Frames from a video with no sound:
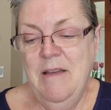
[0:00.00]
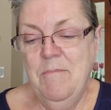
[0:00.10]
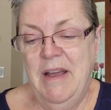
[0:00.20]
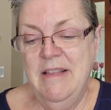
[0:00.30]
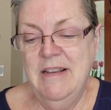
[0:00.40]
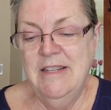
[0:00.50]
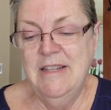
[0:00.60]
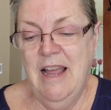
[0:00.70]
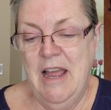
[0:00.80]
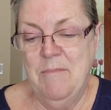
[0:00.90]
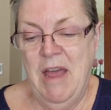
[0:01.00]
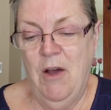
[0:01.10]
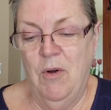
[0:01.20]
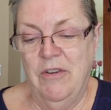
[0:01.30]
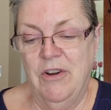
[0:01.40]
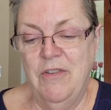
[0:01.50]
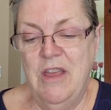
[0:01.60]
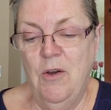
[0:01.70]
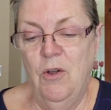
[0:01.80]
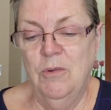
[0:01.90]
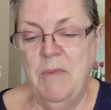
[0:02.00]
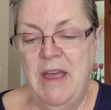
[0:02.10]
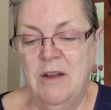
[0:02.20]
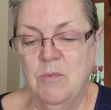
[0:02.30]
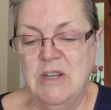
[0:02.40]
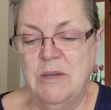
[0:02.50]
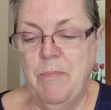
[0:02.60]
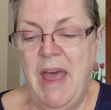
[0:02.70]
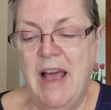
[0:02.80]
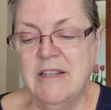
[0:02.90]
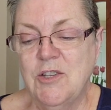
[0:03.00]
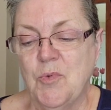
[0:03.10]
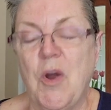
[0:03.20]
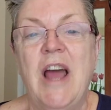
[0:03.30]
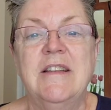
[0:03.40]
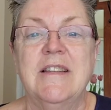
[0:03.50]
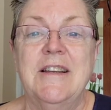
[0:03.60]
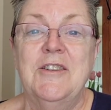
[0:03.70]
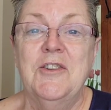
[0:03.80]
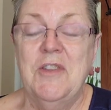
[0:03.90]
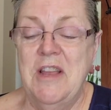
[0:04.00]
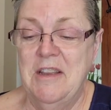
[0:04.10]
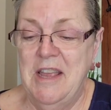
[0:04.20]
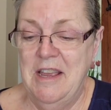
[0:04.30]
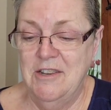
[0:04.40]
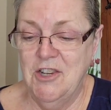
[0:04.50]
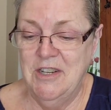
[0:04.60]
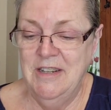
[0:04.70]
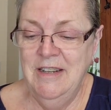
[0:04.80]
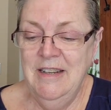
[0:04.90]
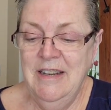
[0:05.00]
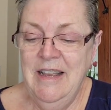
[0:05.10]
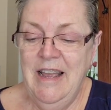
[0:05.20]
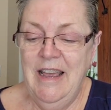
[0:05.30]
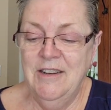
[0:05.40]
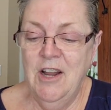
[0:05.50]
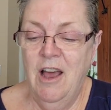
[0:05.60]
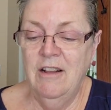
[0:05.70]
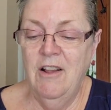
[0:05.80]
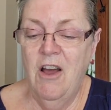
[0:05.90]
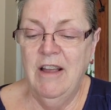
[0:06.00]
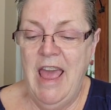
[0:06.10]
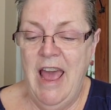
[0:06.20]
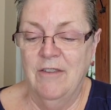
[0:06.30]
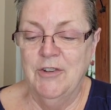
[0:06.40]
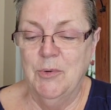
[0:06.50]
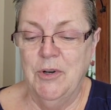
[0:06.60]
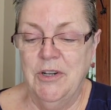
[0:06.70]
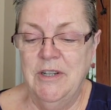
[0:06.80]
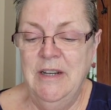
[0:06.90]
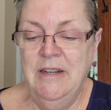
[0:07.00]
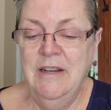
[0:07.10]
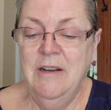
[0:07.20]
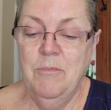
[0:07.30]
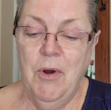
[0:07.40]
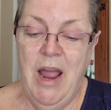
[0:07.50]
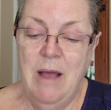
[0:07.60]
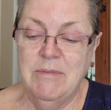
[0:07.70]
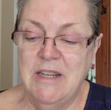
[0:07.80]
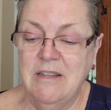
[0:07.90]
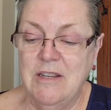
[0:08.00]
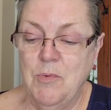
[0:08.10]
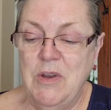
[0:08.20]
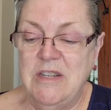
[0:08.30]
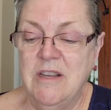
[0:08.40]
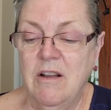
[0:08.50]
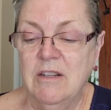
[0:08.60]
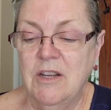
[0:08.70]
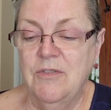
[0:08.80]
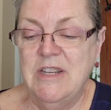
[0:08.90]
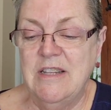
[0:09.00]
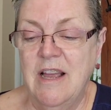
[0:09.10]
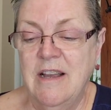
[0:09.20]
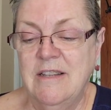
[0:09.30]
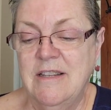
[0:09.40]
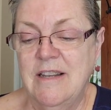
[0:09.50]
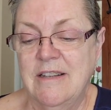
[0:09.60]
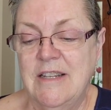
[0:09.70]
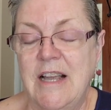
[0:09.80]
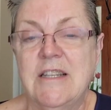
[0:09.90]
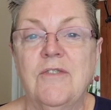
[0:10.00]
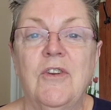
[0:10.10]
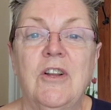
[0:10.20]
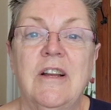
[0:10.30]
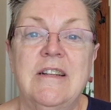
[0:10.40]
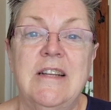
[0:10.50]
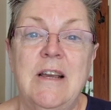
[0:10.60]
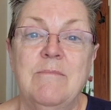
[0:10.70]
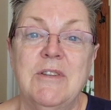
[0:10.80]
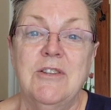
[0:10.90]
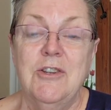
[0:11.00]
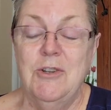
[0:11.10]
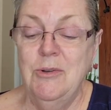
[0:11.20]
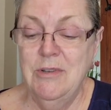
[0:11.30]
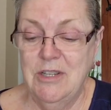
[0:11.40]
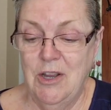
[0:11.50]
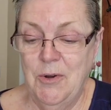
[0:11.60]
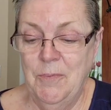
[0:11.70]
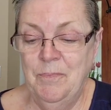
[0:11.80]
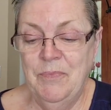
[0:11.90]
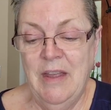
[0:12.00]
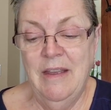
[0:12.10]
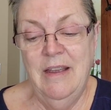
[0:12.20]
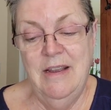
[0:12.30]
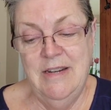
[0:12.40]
By this time, however, the old man was past rising to the occasion, and not long afterward, perhaps as a result of his unsuccessful attempts to do so, he